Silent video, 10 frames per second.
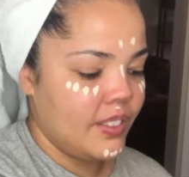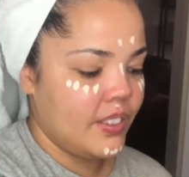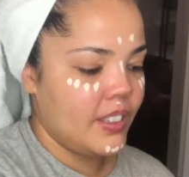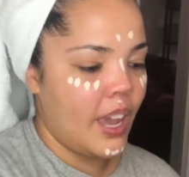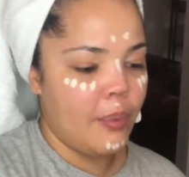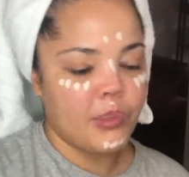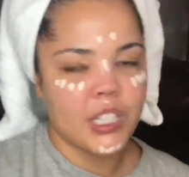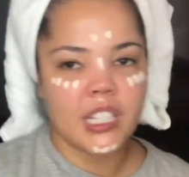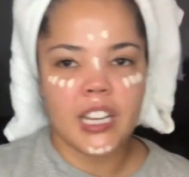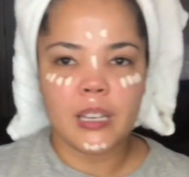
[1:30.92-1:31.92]
Okay,
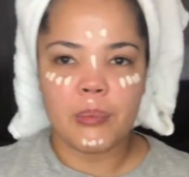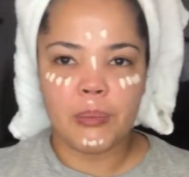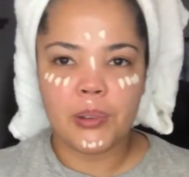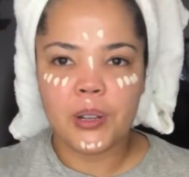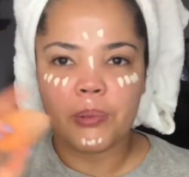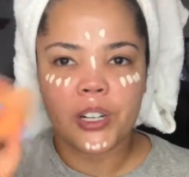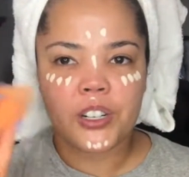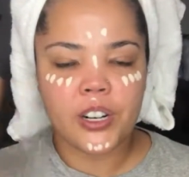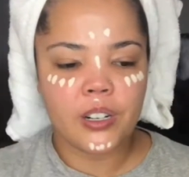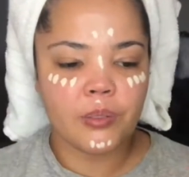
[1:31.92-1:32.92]
just taking my beauty
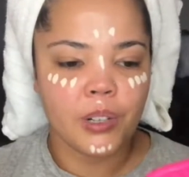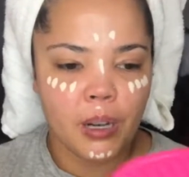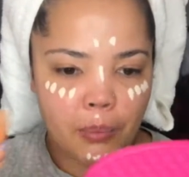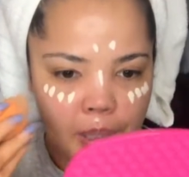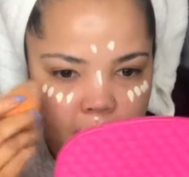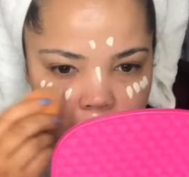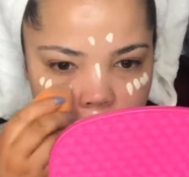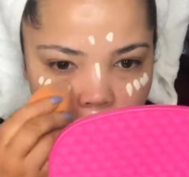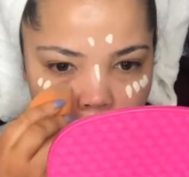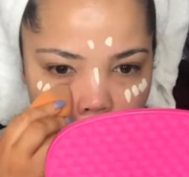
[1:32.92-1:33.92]
blender, we're gonna blend this
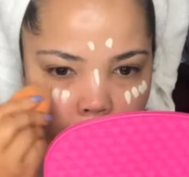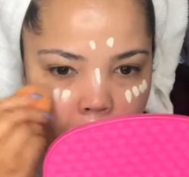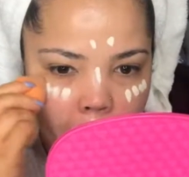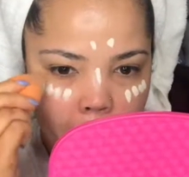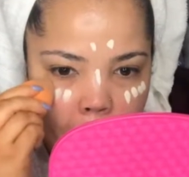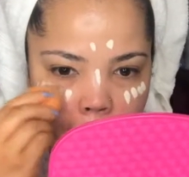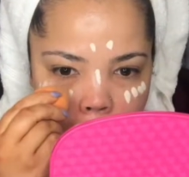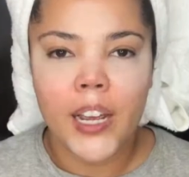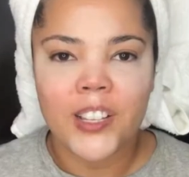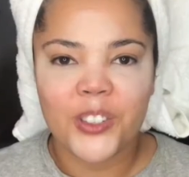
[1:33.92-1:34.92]
all out.
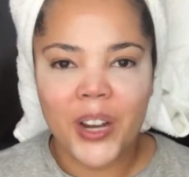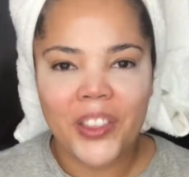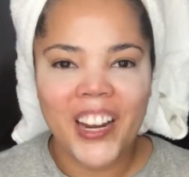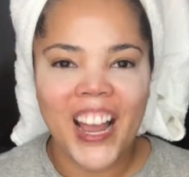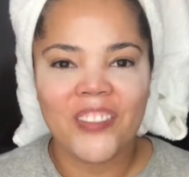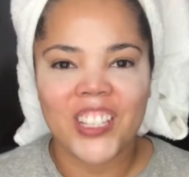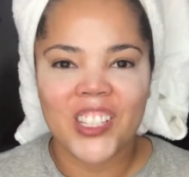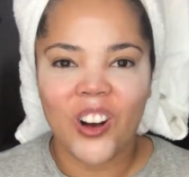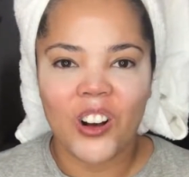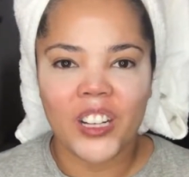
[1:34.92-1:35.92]
So now that I have this
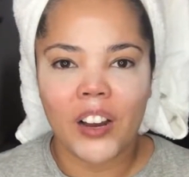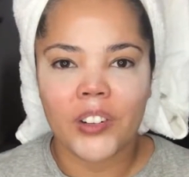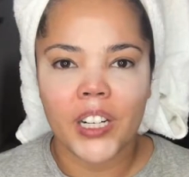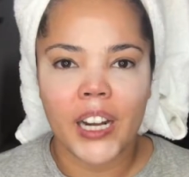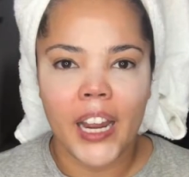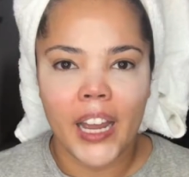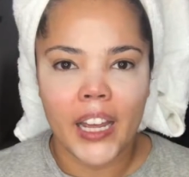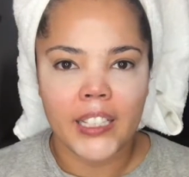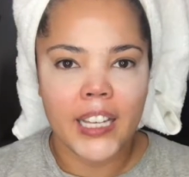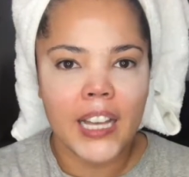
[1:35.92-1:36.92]
all covered,
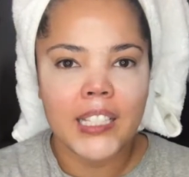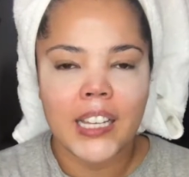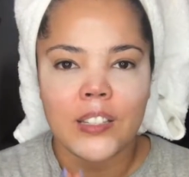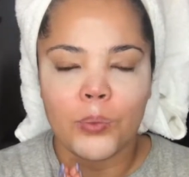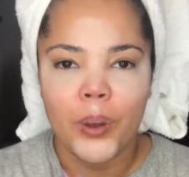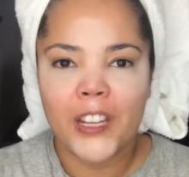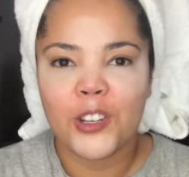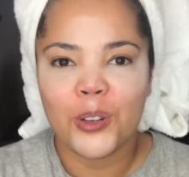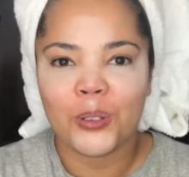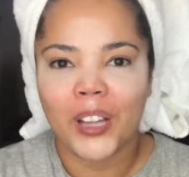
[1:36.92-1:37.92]
and yes, it's way
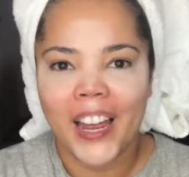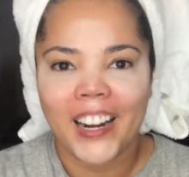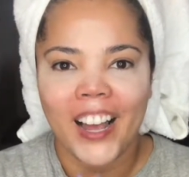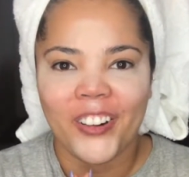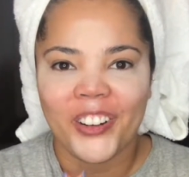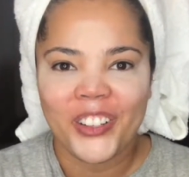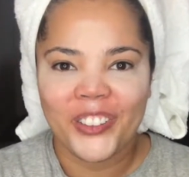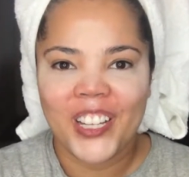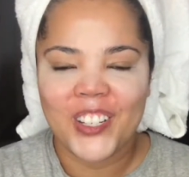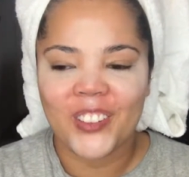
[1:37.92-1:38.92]
too light, I ordered way
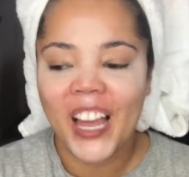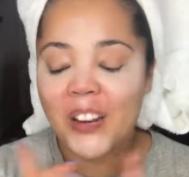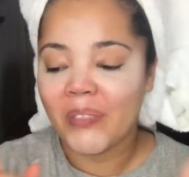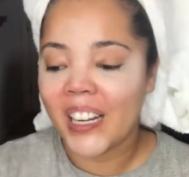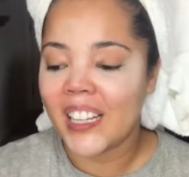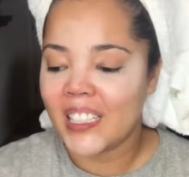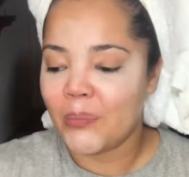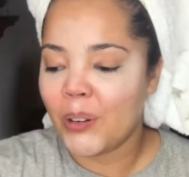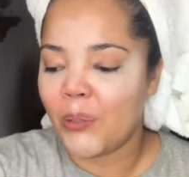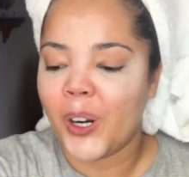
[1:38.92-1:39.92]
too light, but it's
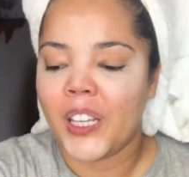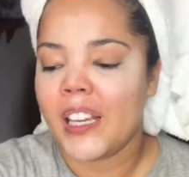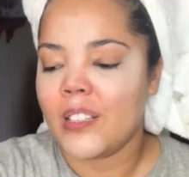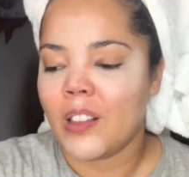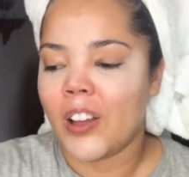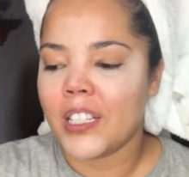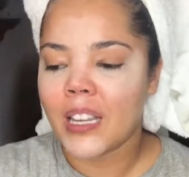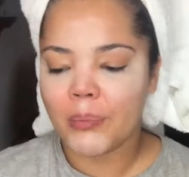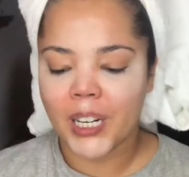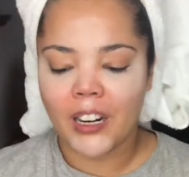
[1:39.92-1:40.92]
been working as long as I
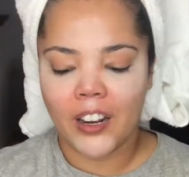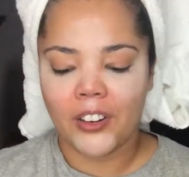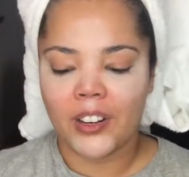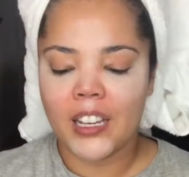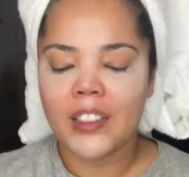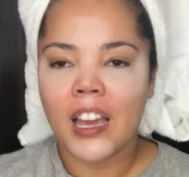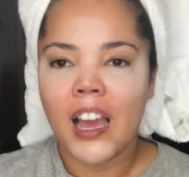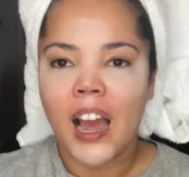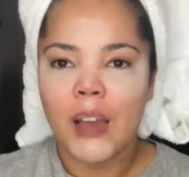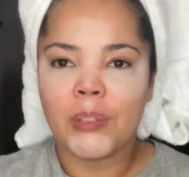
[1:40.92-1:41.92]
put it underneath.
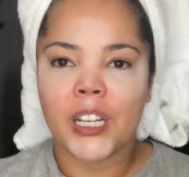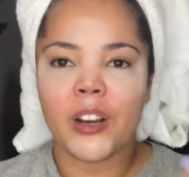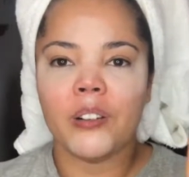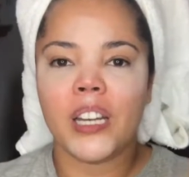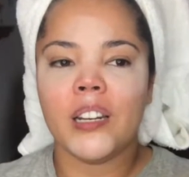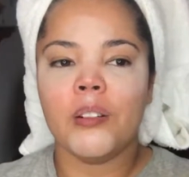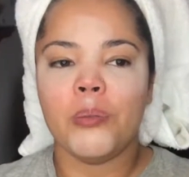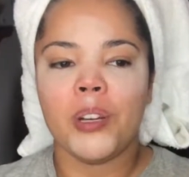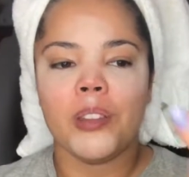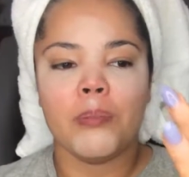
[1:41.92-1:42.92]
I'm gonna go in
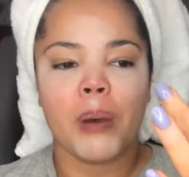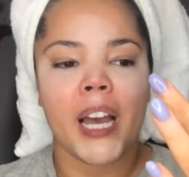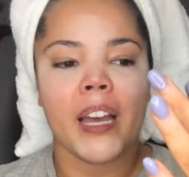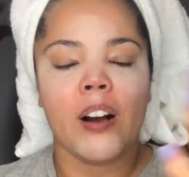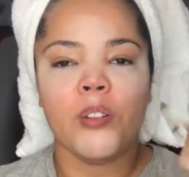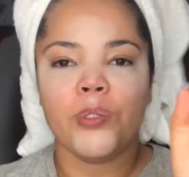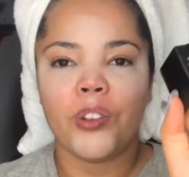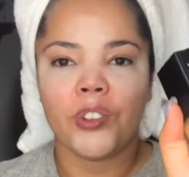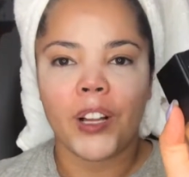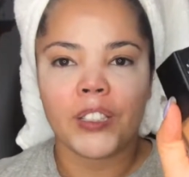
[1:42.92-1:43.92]
with my e.l.f.
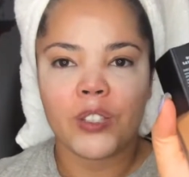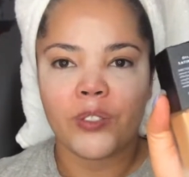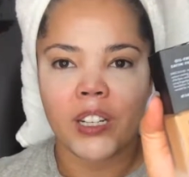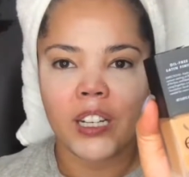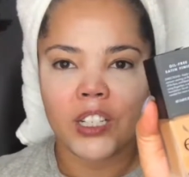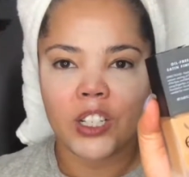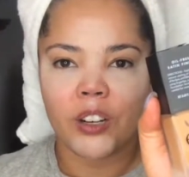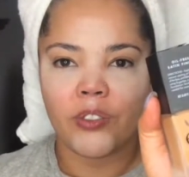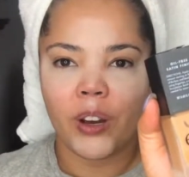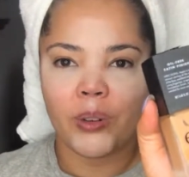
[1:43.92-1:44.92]
Flawless Finish
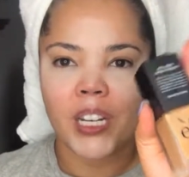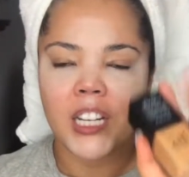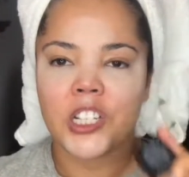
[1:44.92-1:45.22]
Foundation.